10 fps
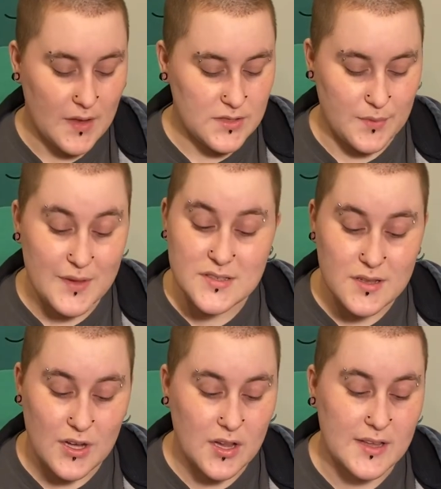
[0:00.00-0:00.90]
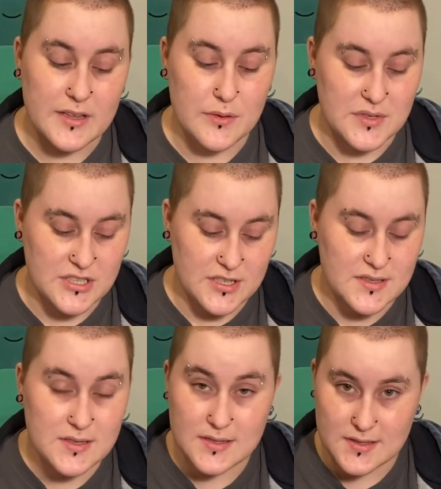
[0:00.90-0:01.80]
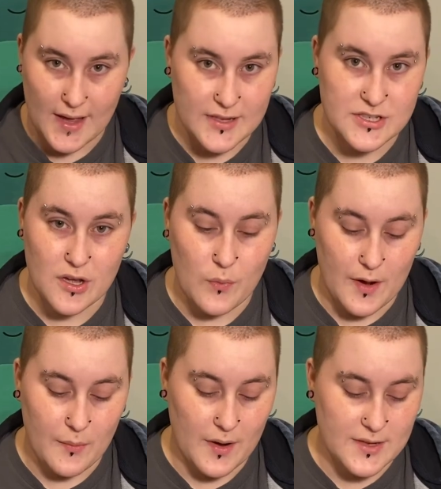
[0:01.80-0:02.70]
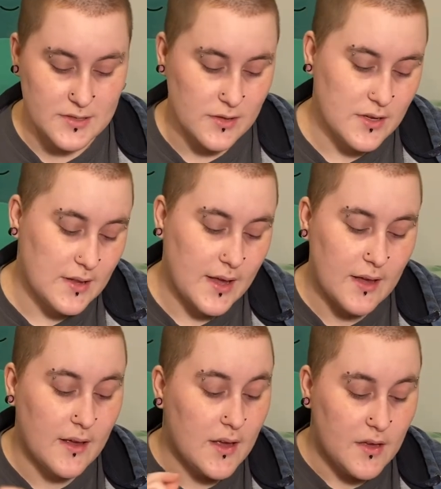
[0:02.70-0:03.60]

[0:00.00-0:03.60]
So basically all I did was just sketched out what I want it to look like,